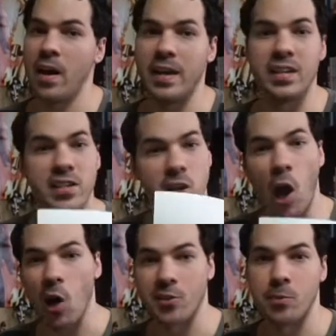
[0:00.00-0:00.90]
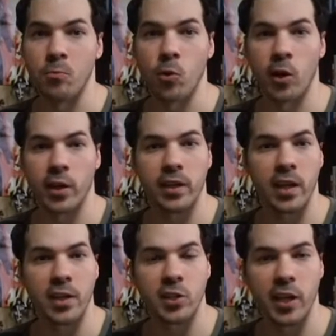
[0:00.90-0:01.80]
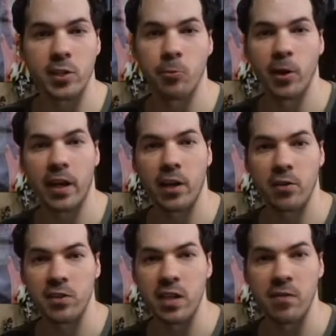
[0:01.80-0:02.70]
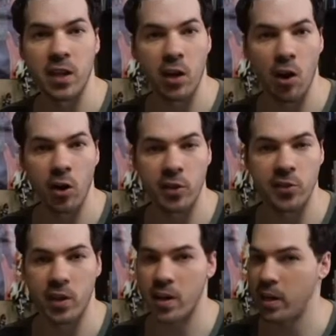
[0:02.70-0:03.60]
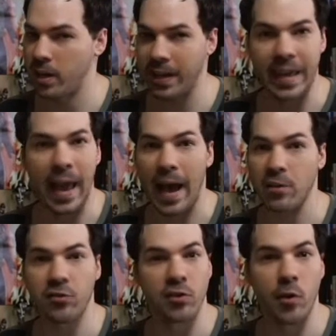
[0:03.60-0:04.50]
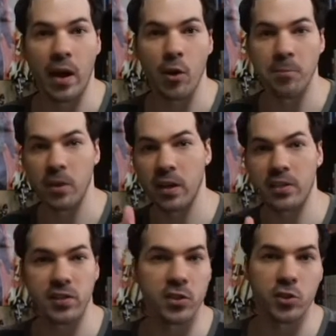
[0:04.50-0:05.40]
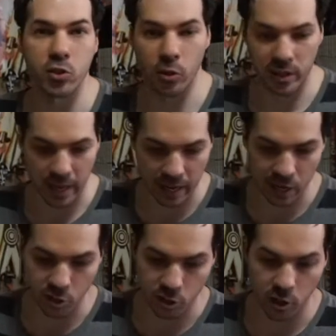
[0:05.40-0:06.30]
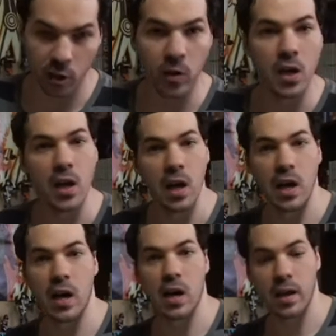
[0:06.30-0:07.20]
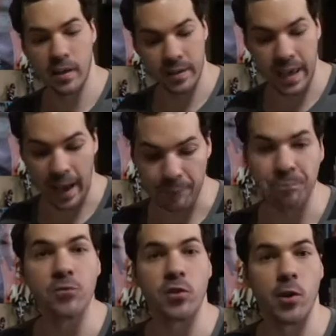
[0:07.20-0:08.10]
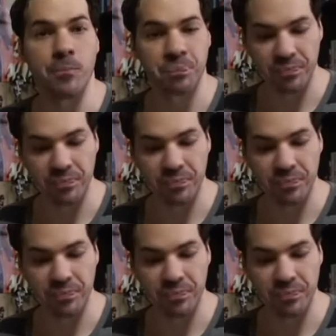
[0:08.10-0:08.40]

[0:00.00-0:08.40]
He does awesome work. Check his work out on DeviantArt. Yeah, so I hope you guys enjoyed that intro. Yeah, so